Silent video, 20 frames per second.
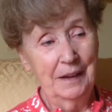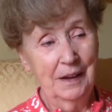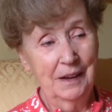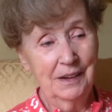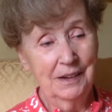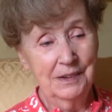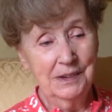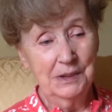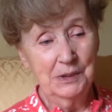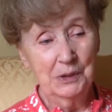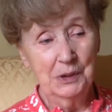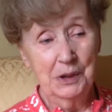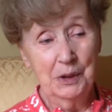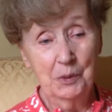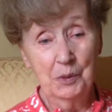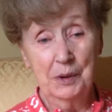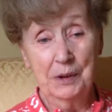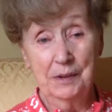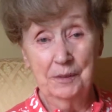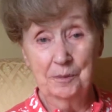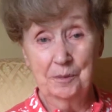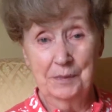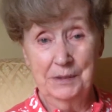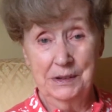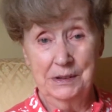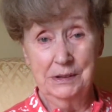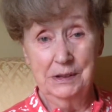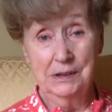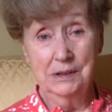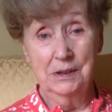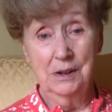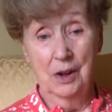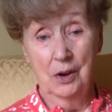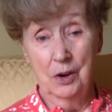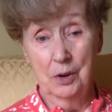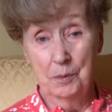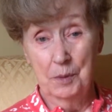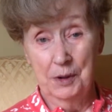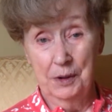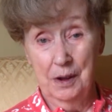And so he went, he said,
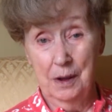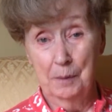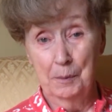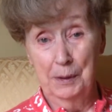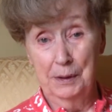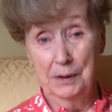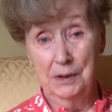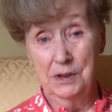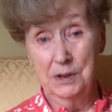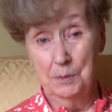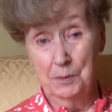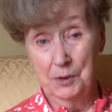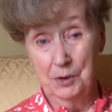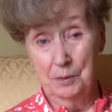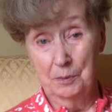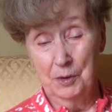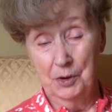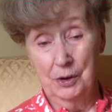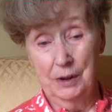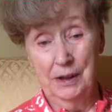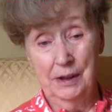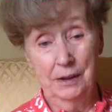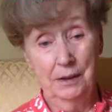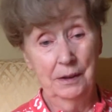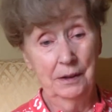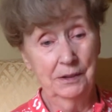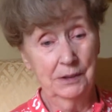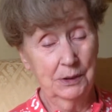how about coming in tomorrow morning?